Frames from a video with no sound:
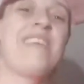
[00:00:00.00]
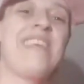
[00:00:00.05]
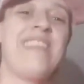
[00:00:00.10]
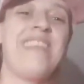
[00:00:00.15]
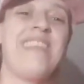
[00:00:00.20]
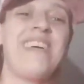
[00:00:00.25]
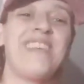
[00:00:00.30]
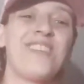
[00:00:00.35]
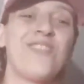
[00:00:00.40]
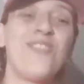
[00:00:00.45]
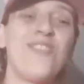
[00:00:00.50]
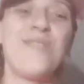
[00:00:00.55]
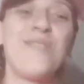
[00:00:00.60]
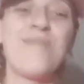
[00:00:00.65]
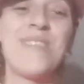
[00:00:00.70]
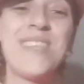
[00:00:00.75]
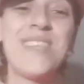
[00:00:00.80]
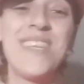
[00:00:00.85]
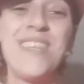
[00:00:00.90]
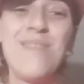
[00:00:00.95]
and that's all
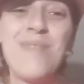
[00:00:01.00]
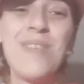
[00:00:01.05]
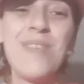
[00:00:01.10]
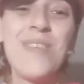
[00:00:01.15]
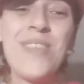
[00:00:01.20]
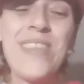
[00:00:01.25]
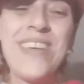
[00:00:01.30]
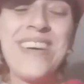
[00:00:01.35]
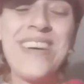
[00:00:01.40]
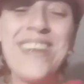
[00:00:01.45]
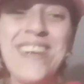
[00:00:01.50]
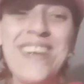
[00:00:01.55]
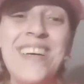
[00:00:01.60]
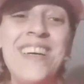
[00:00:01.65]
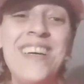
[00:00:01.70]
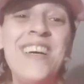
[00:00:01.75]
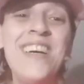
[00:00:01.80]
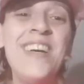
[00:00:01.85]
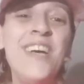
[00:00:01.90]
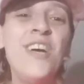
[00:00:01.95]
I'm saying about
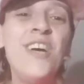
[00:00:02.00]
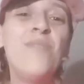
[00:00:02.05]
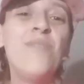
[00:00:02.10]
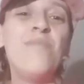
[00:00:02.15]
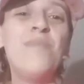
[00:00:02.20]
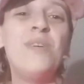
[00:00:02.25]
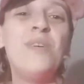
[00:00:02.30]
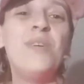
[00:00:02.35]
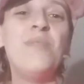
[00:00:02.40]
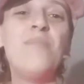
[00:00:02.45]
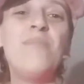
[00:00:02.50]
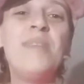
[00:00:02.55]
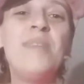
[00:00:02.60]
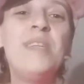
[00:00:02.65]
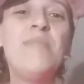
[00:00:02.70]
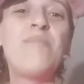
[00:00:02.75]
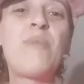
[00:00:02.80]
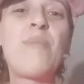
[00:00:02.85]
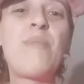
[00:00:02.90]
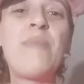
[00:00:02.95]
that. But
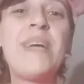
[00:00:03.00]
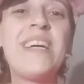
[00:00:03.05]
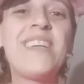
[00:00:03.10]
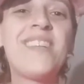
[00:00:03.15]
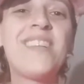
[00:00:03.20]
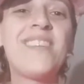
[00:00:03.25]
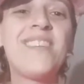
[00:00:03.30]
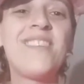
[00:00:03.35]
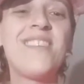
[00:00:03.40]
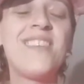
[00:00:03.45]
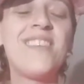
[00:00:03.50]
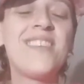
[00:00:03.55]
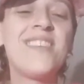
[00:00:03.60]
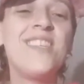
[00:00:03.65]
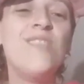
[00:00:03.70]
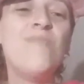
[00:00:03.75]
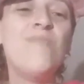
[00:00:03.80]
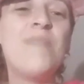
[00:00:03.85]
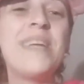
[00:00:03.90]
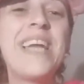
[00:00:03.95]
be prepared to
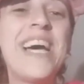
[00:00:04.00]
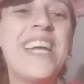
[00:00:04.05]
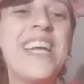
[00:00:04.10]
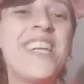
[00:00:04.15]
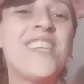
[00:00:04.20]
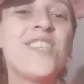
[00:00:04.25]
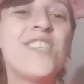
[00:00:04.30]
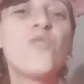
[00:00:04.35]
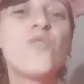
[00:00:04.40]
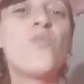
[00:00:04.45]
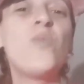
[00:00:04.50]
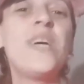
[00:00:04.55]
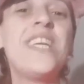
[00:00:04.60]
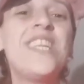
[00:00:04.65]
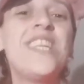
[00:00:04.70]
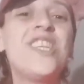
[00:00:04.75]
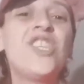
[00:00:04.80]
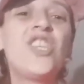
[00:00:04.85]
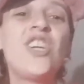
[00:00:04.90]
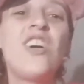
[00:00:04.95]
see bananas
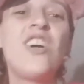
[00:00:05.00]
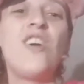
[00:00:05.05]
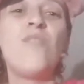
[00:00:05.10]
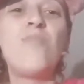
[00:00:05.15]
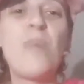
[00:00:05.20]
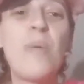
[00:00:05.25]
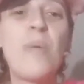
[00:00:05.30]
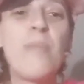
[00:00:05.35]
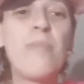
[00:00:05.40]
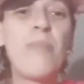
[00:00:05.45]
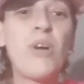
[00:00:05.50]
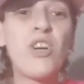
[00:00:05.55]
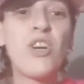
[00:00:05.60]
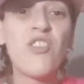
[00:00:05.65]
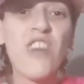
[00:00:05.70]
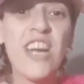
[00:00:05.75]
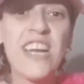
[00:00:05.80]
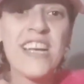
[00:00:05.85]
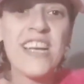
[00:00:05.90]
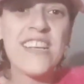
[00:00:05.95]
wedged up butt
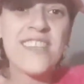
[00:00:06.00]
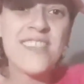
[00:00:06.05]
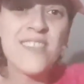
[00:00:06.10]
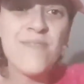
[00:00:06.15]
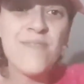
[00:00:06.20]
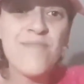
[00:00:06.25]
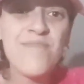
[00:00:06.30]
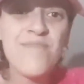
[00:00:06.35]
cracks.